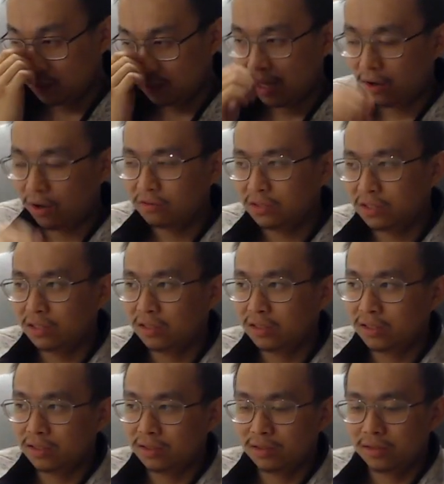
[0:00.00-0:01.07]
Now obviously
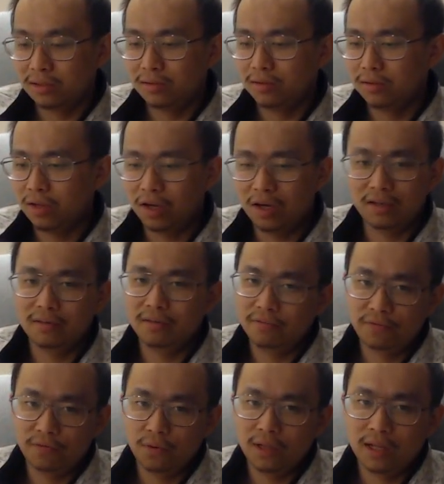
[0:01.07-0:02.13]
this is not
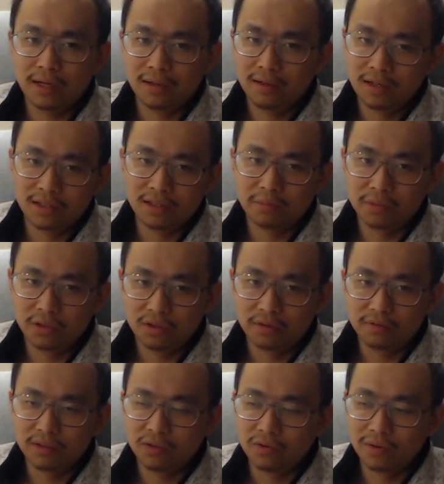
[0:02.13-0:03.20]
for like customer
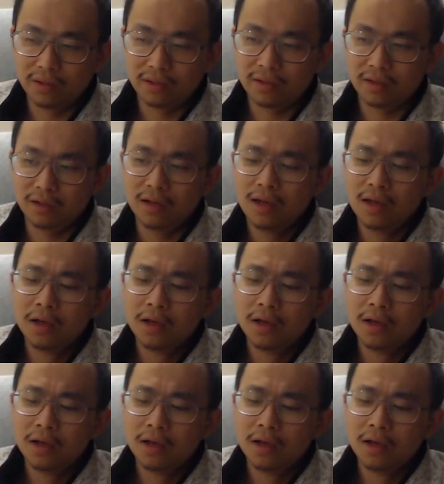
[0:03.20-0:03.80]
service or anything,